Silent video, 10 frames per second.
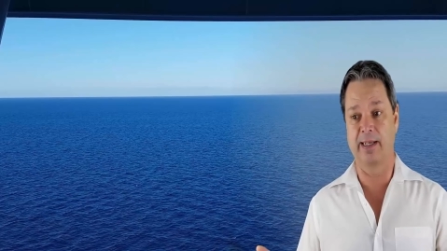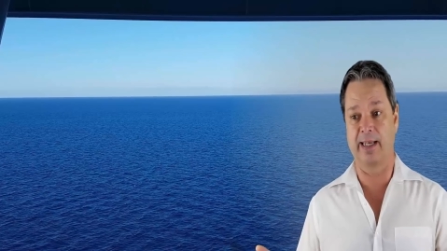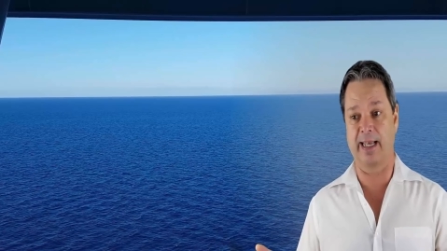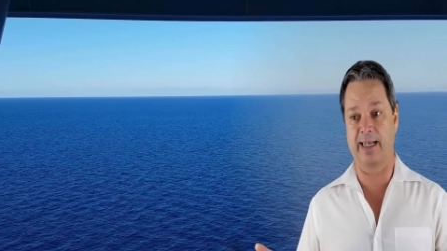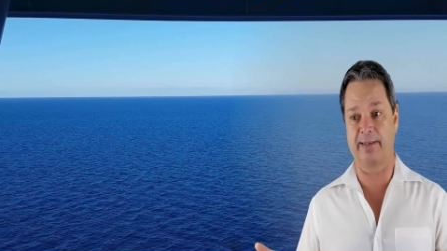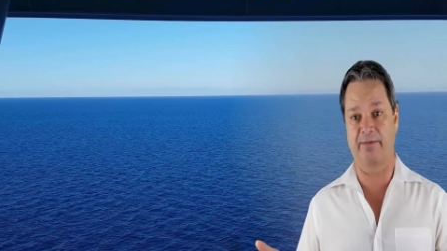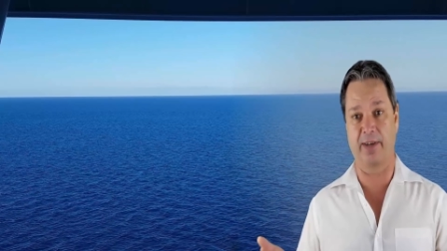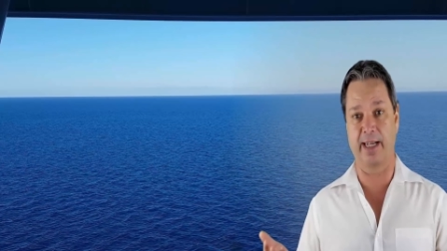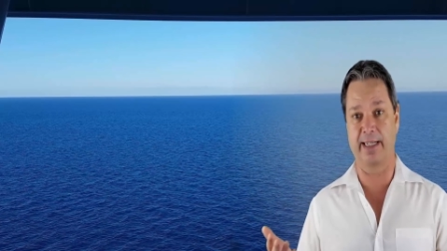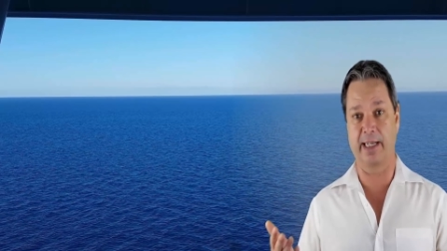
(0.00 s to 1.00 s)
And
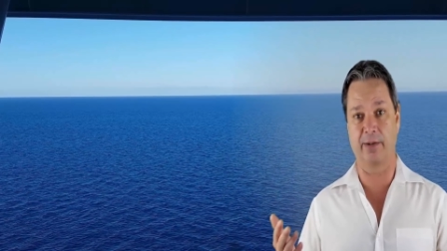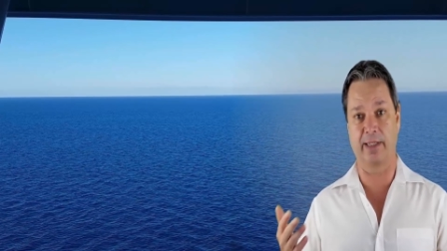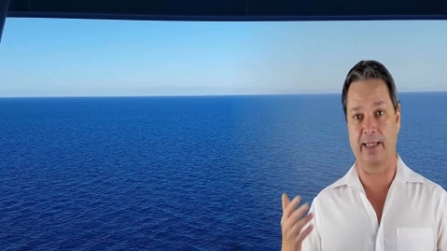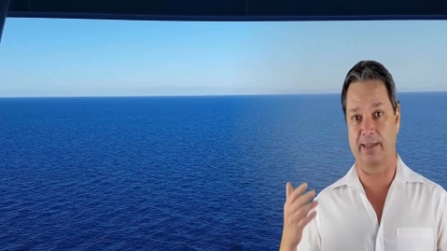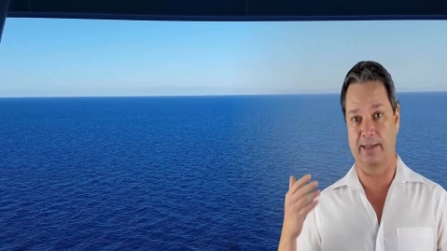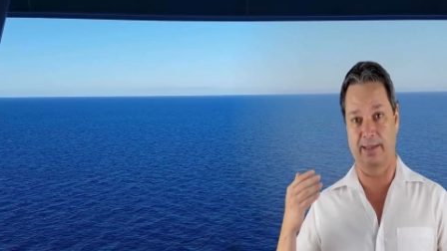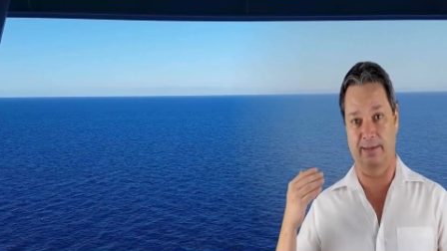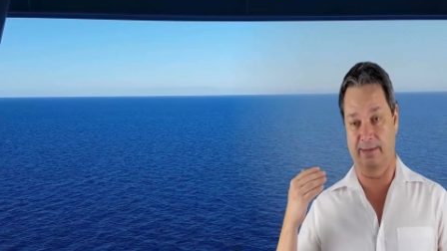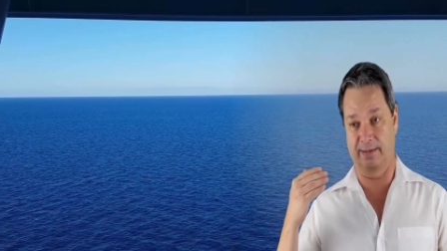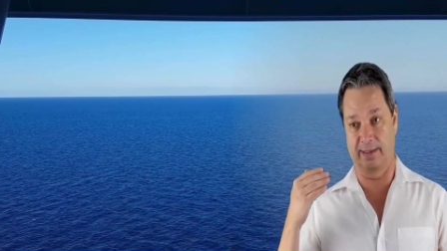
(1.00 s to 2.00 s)
find out that
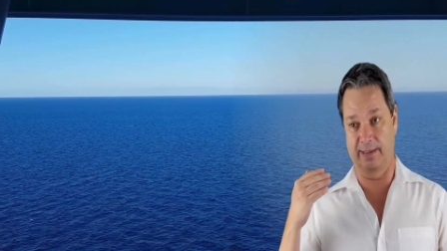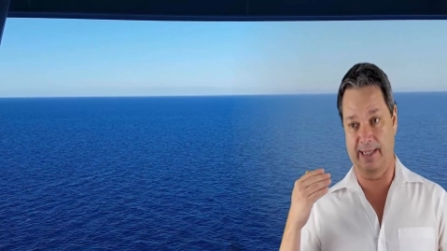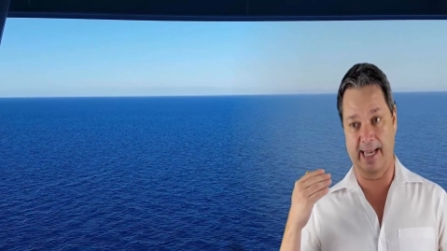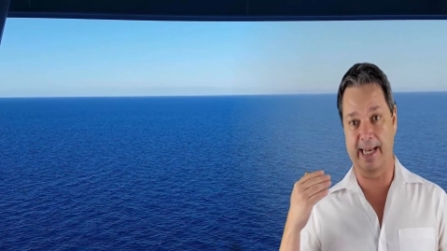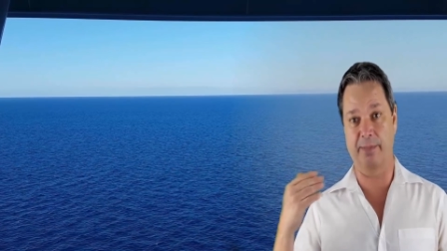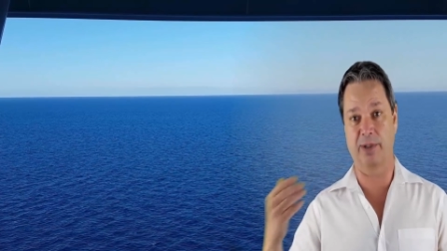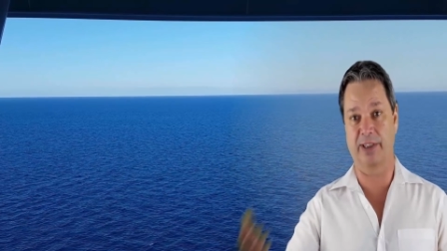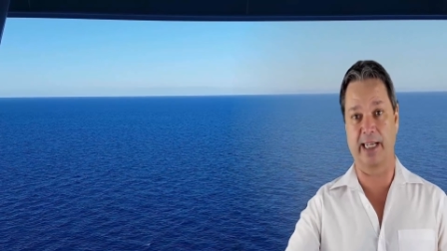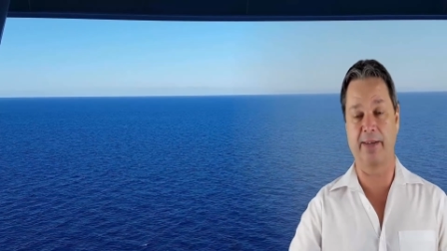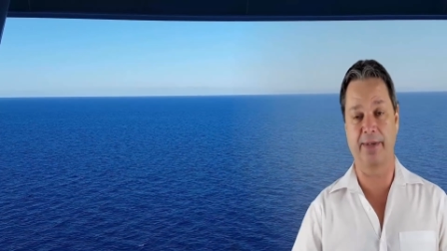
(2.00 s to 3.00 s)

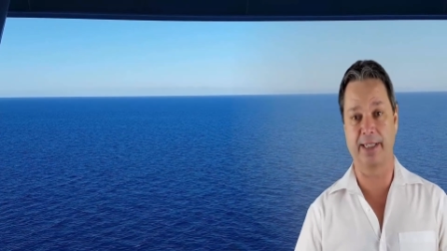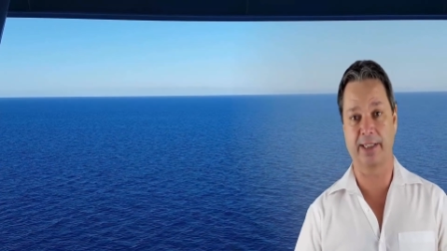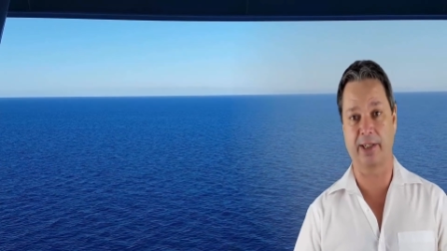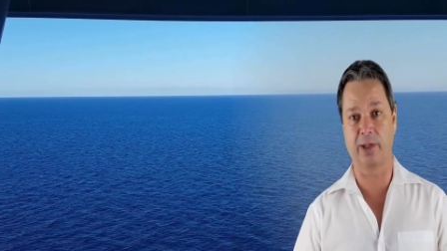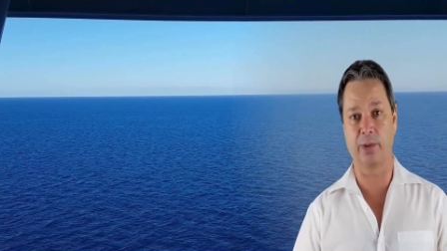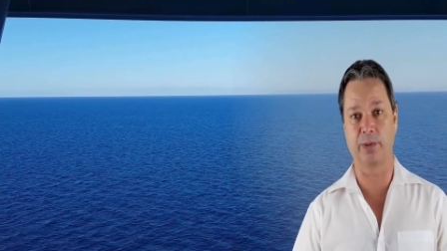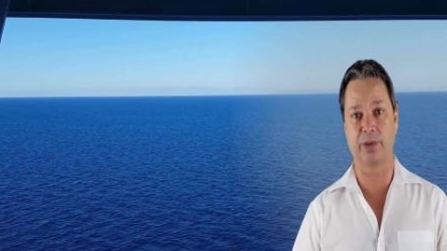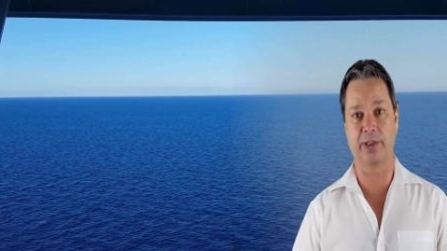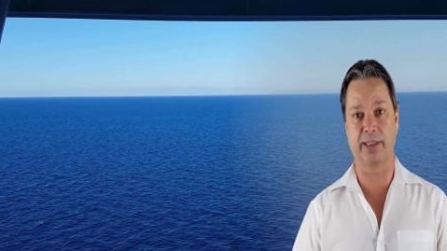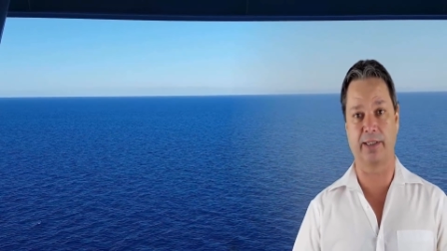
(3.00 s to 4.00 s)
80% of it is
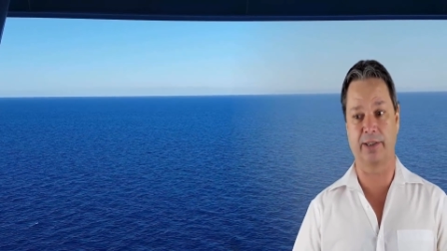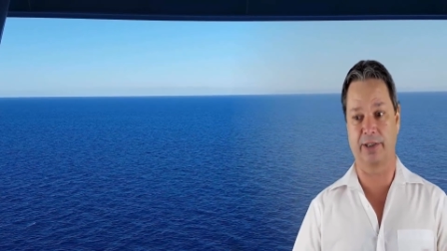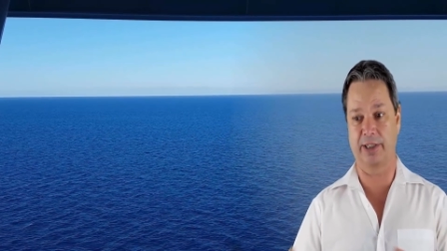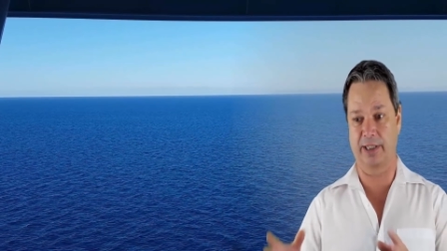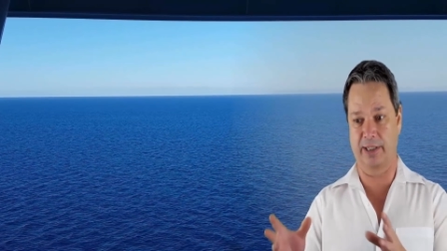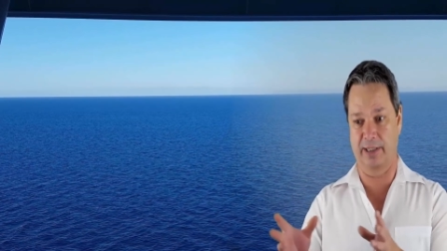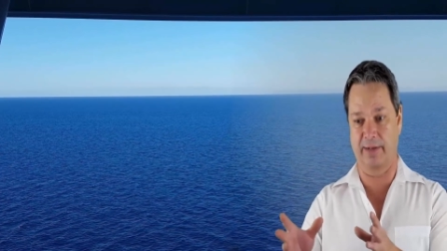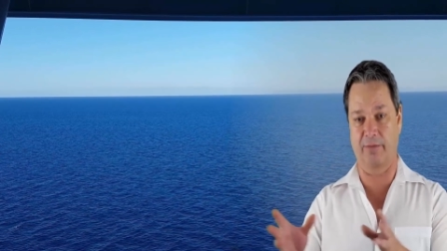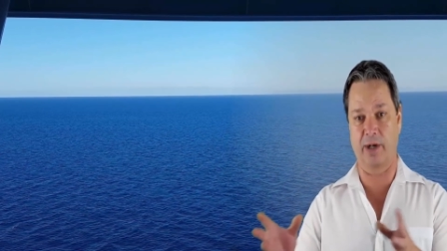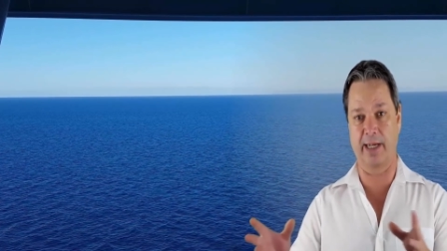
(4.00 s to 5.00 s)
closed and there's just the
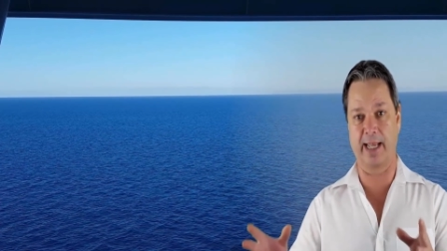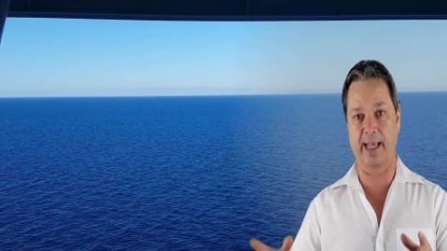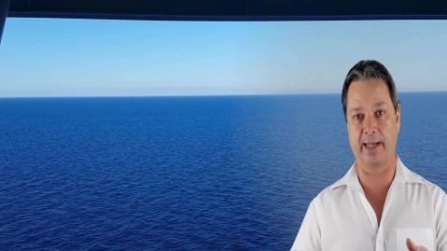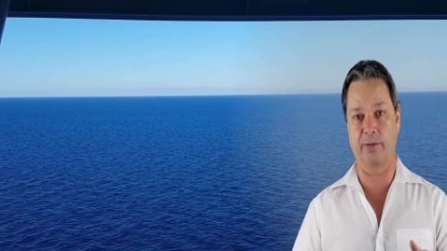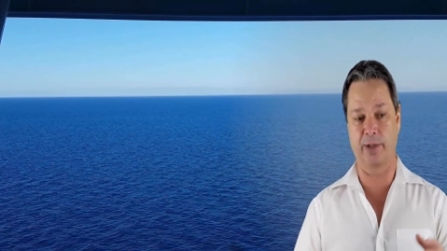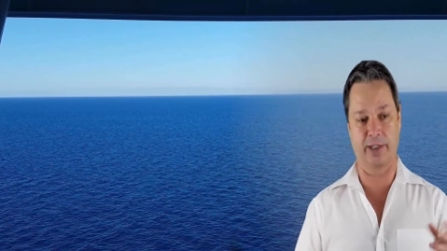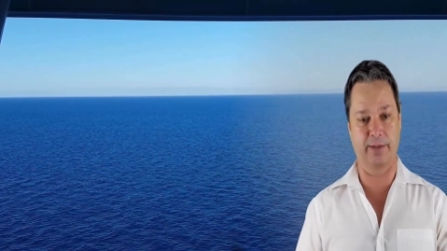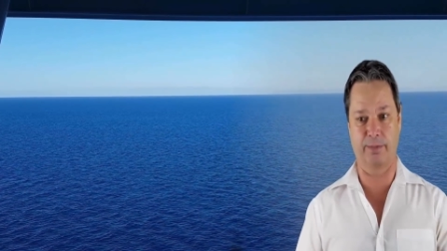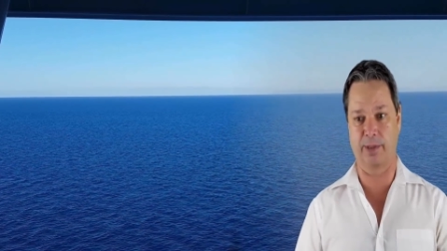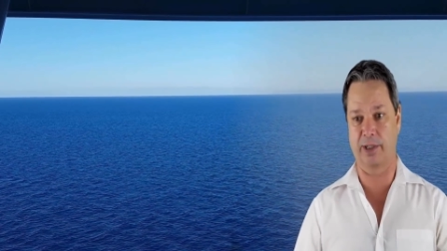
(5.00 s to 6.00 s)
front end with
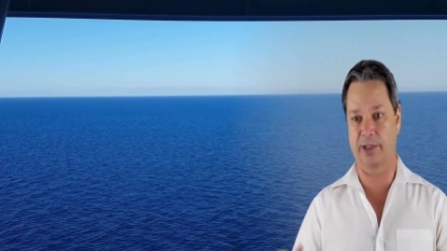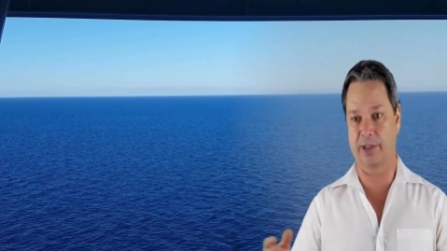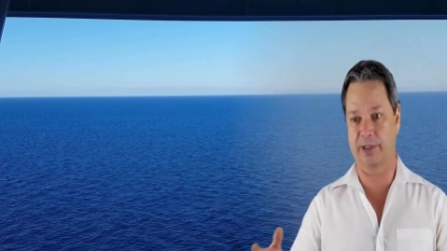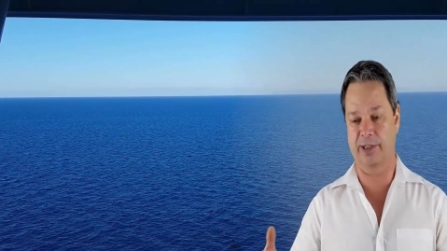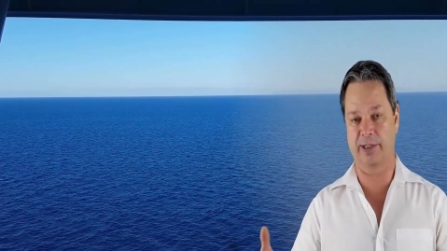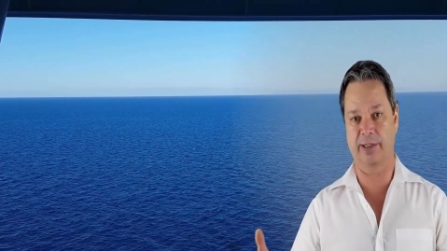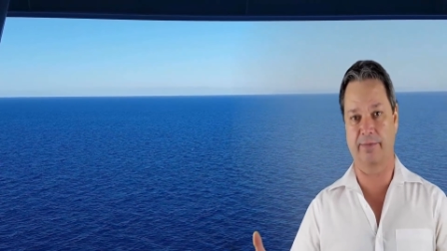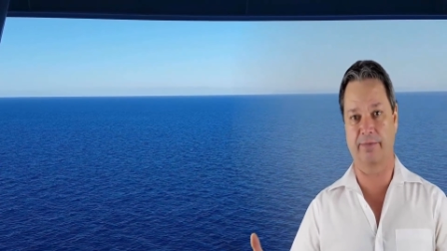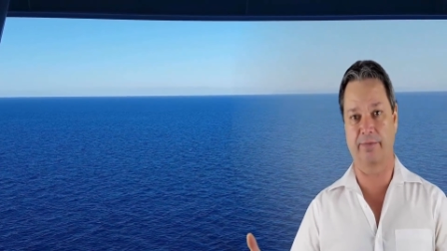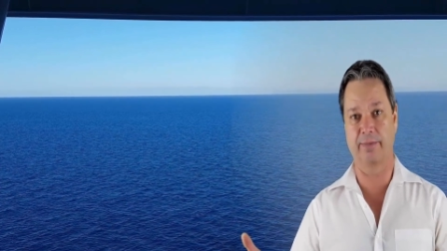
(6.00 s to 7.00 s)
some burgers and
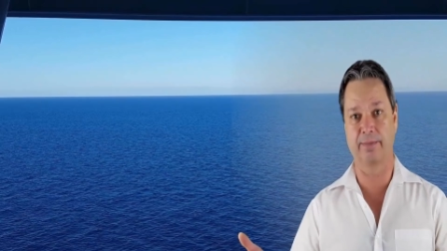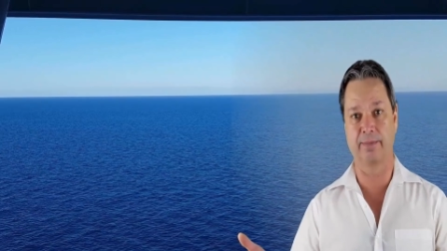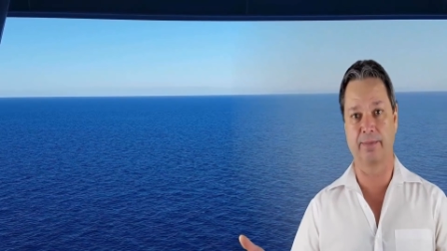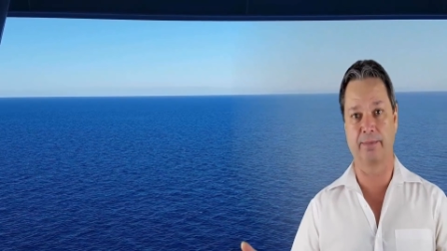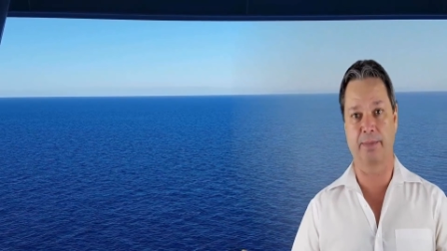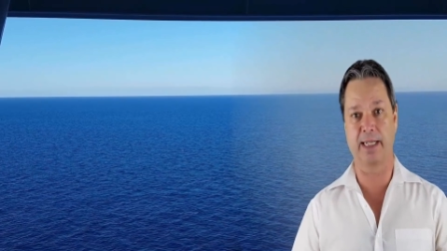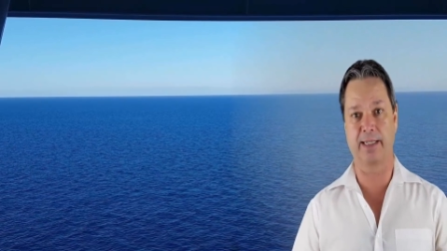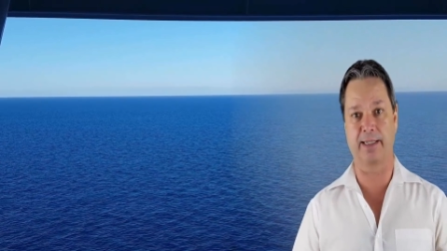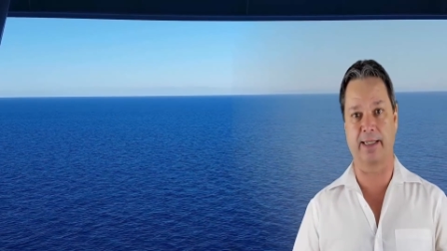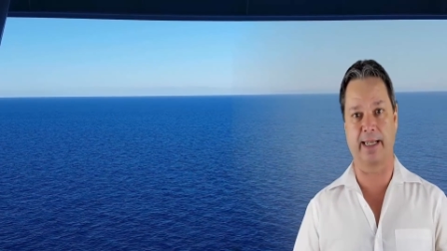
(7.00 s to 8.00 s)
some
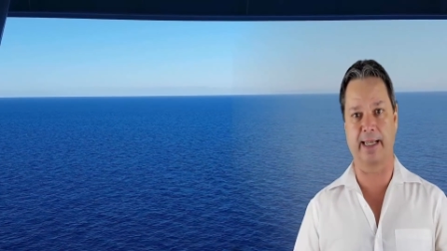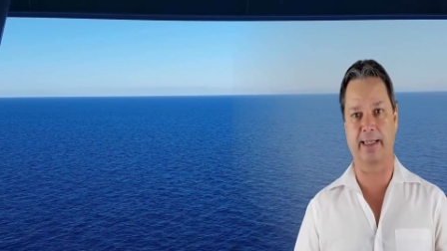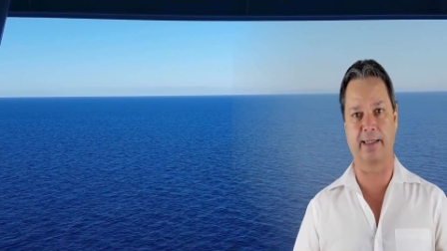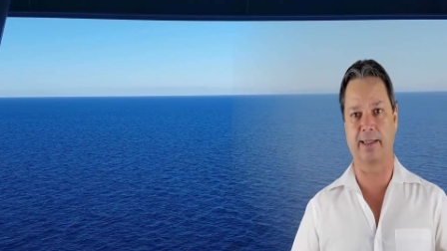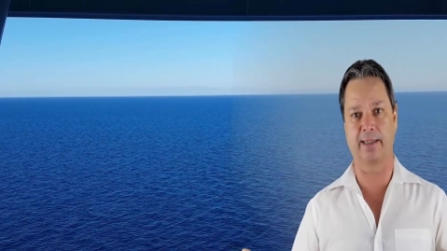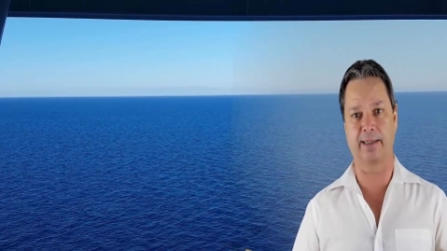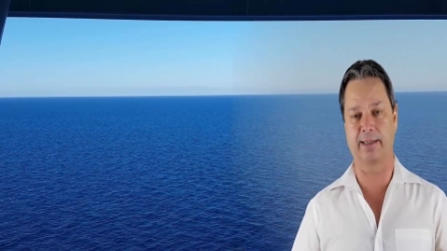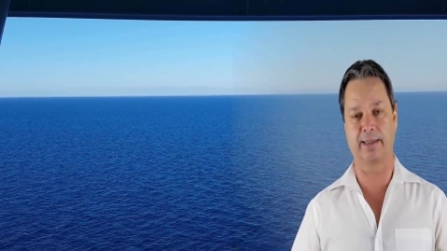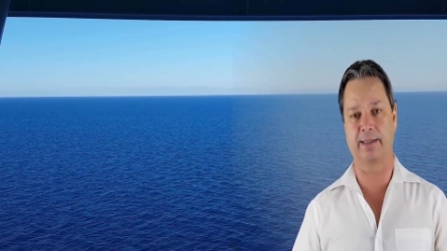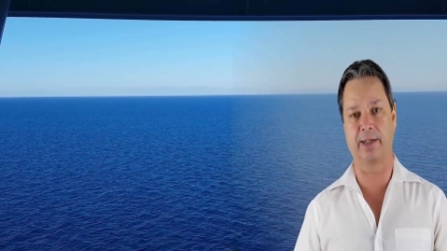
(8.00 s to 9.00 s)
pizza and
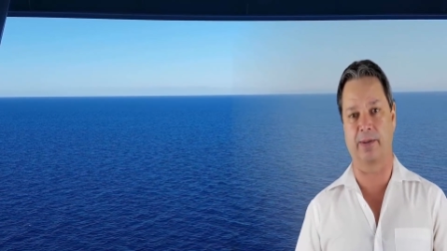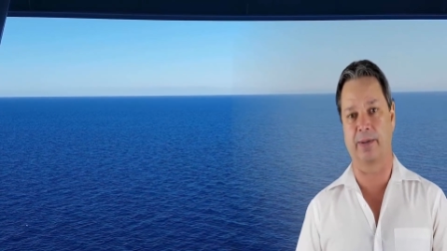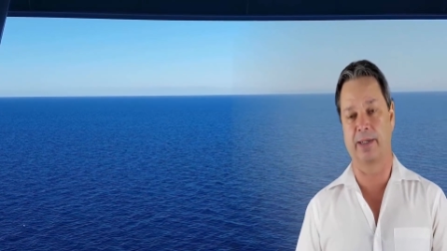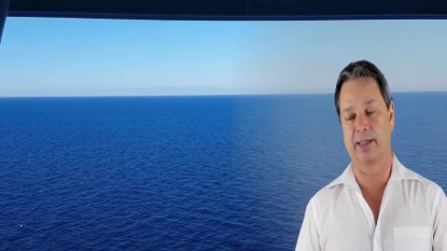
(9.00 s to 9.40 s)
no